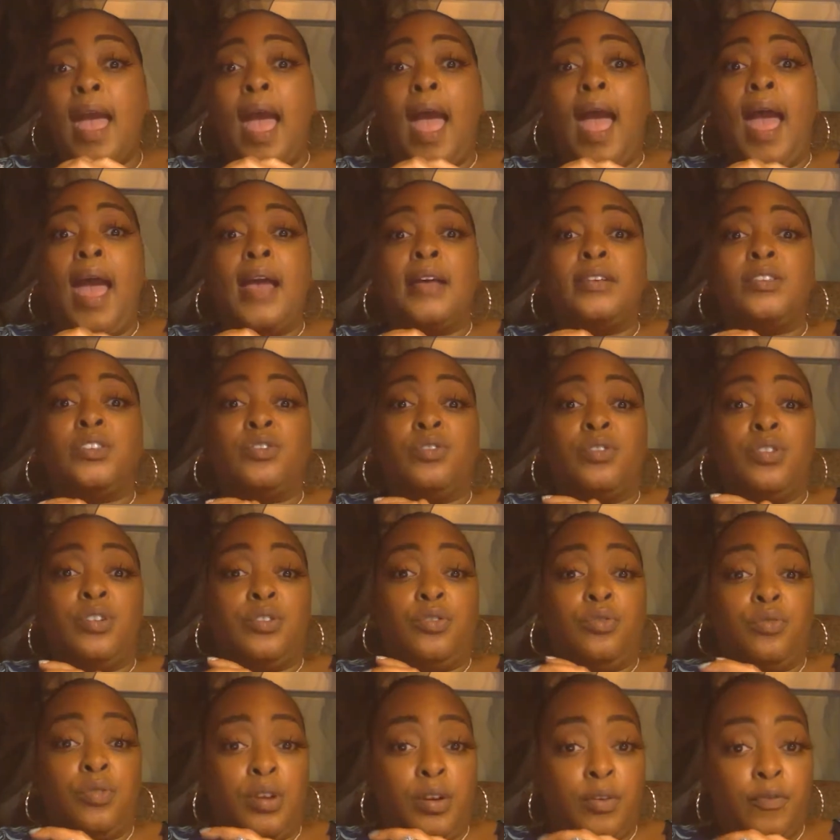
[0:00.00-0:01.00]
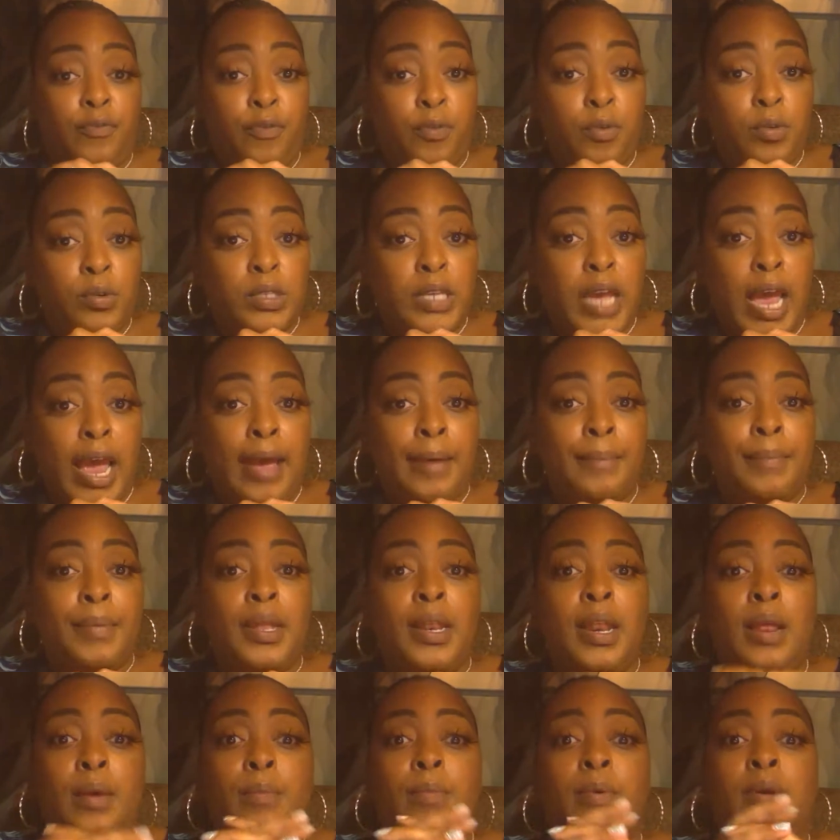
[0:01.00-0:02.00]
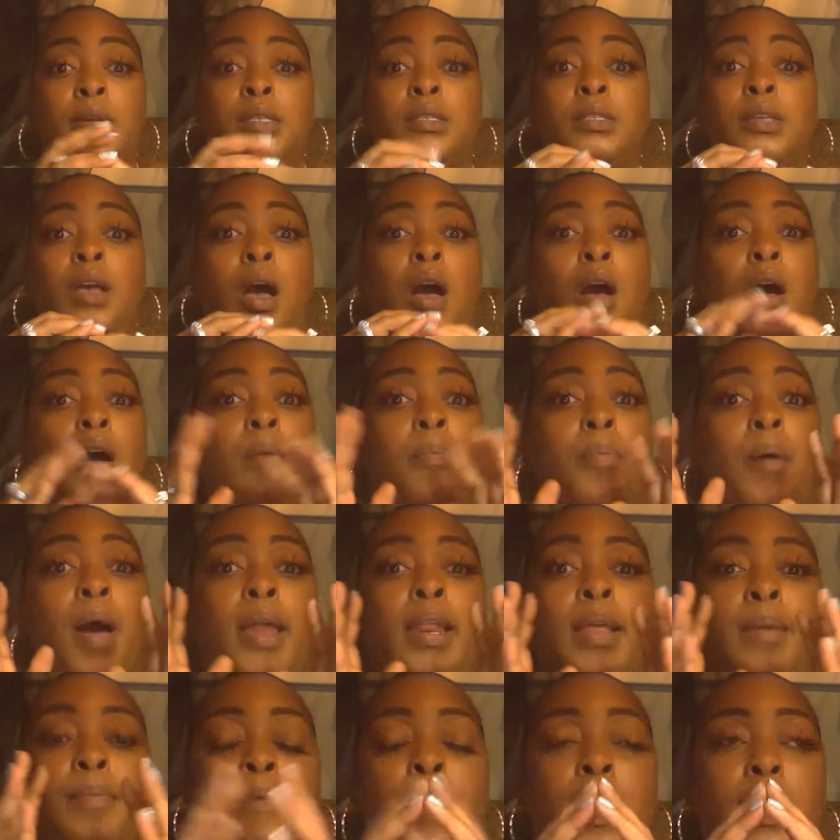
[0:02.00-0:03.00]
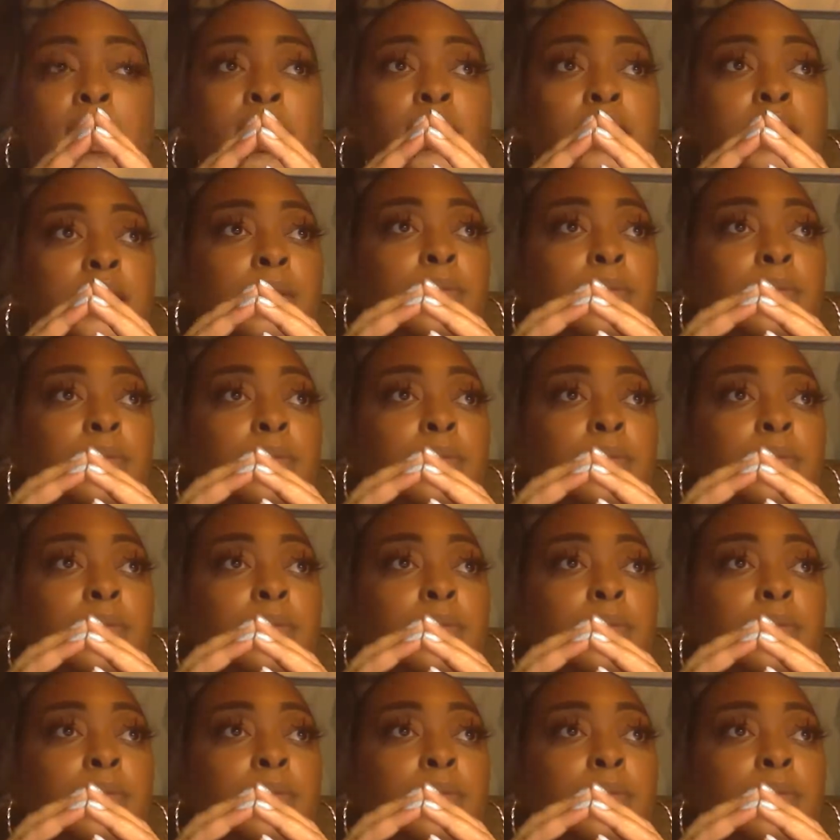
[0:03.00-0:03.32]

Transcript: I started doing it full time, and it was all body products.